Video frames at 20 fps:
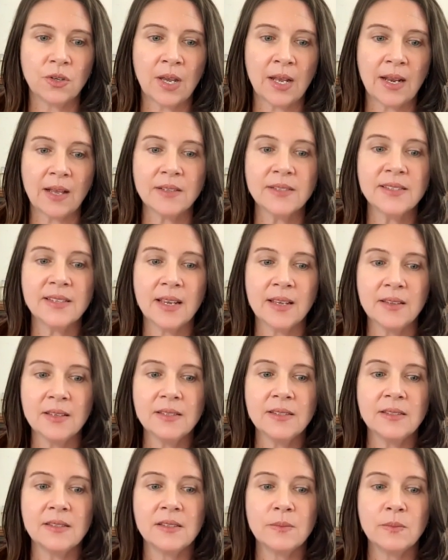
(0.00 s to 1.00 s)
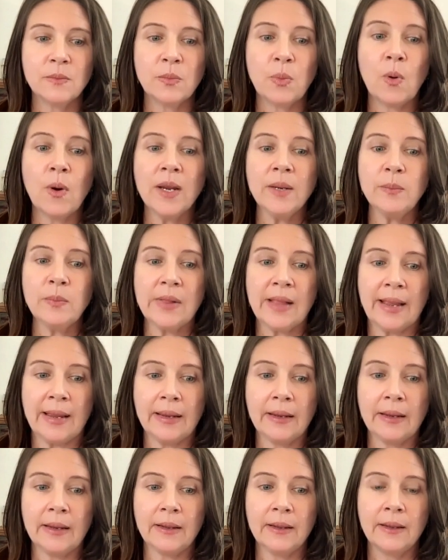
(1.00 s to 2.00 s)
and I'll say this point
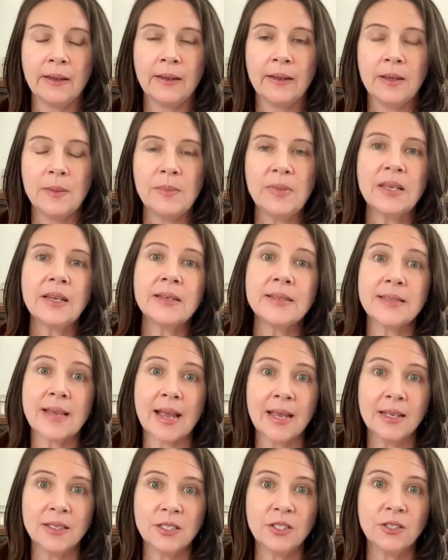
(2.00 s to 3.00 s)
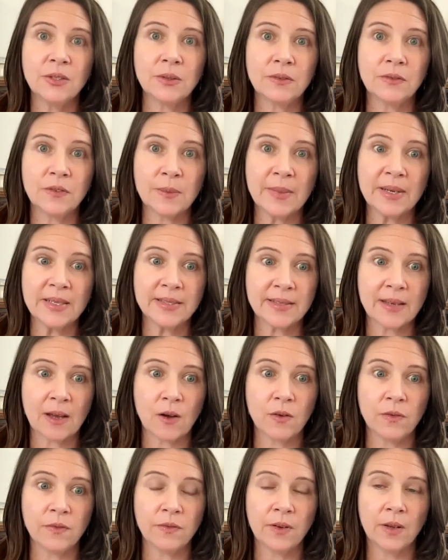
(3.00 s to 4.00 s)
blank because I had to do it for
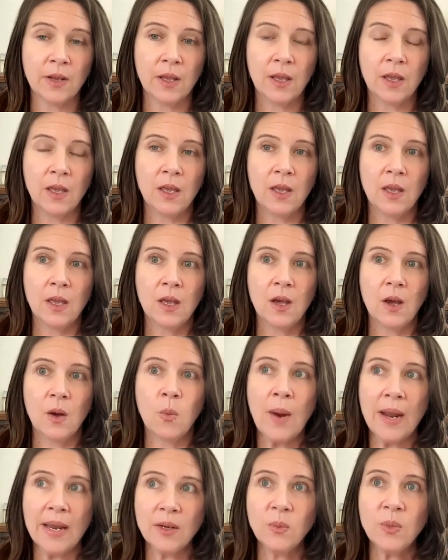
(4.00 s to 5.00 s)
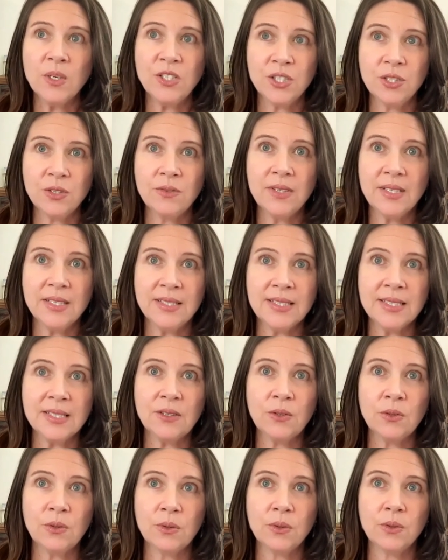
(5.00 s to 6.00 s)
myself, a way in which you need
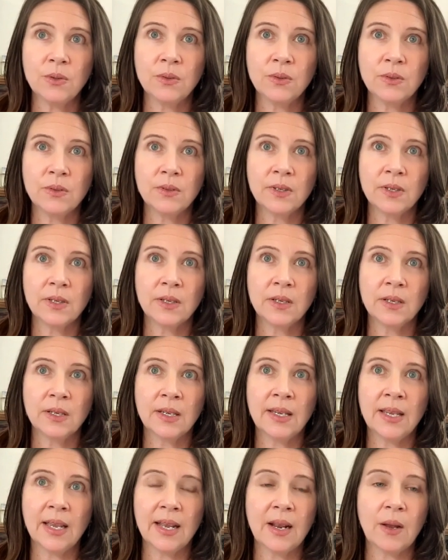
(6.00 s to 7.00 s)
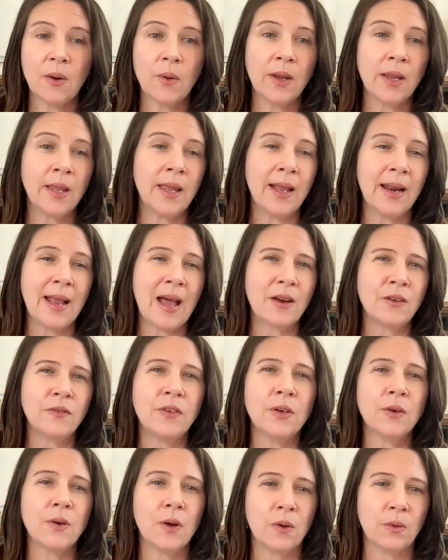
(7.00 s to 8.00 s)
to get out
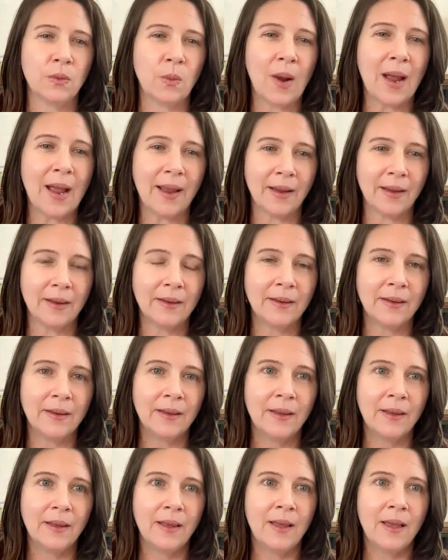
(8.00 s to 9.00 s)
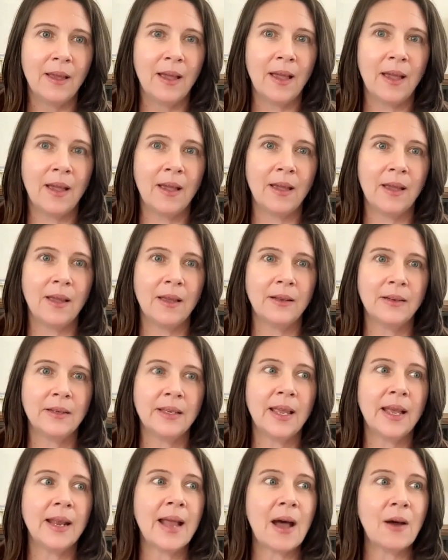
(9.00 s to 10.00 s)
of your own way
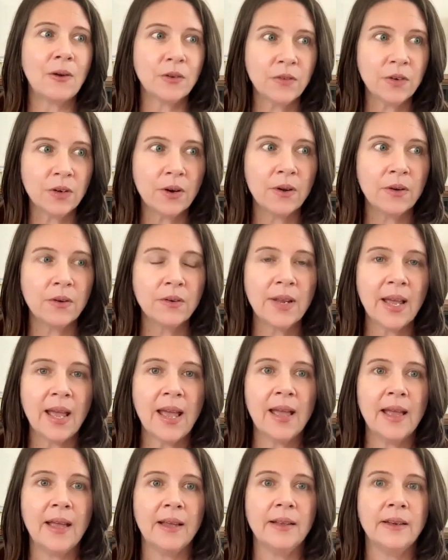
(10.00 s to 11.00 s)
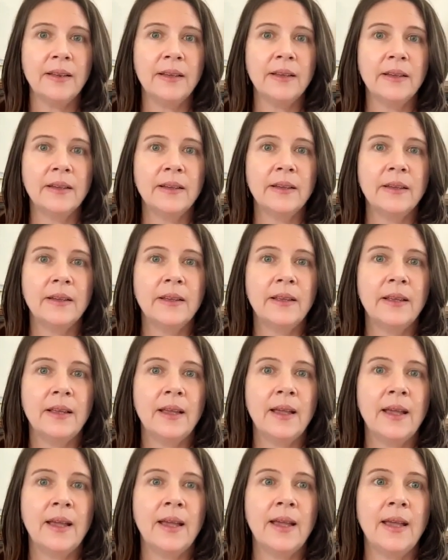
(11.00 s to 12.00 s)
and get out of your own head
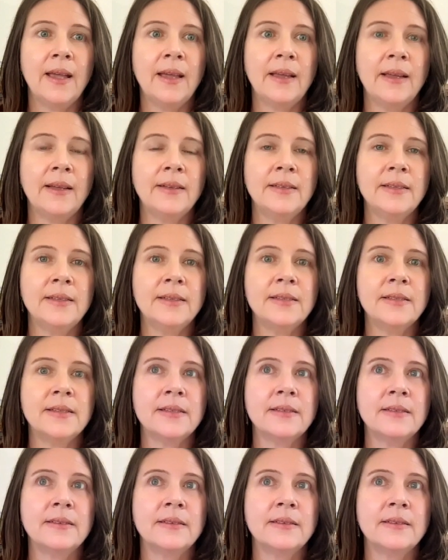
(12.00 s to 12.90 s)
and